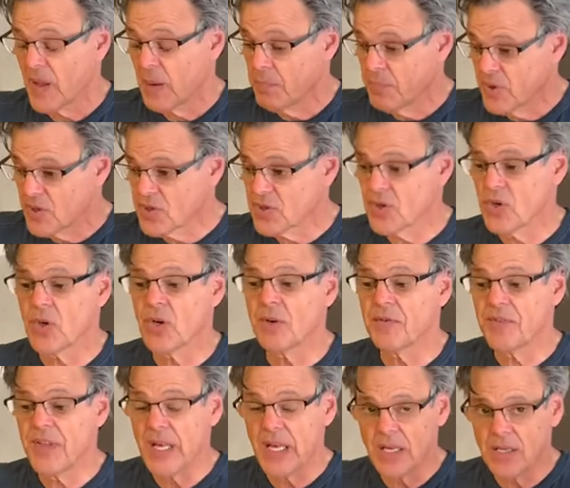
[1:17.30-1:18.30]

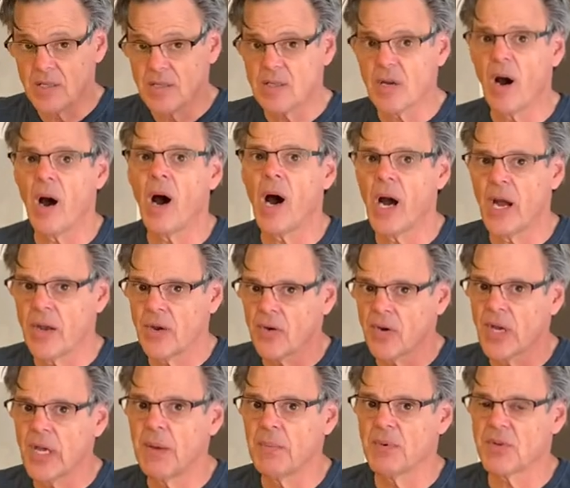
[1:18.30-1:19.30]
preserve the entire
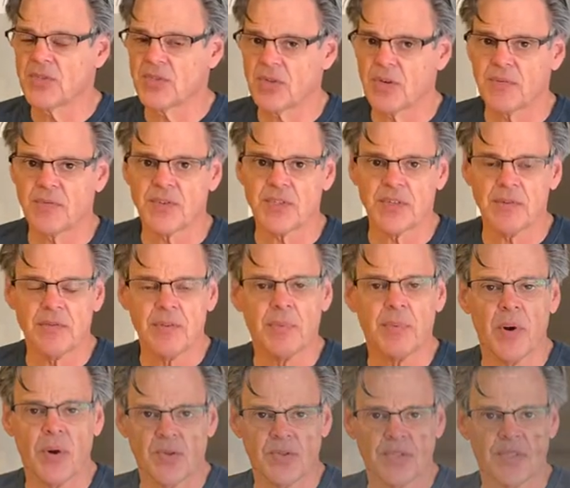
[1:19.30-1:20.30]
image surface of the
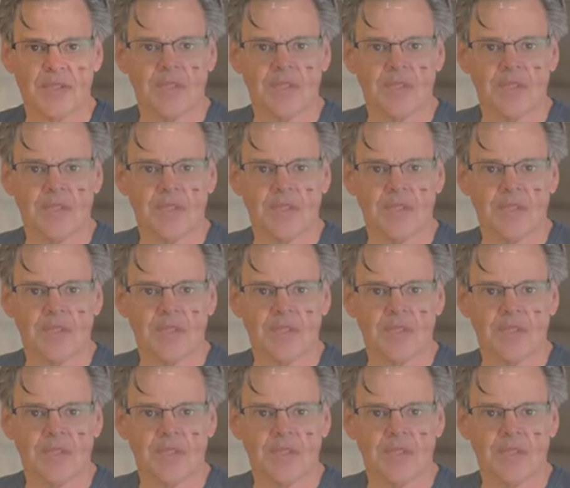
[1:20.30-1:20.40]
poster.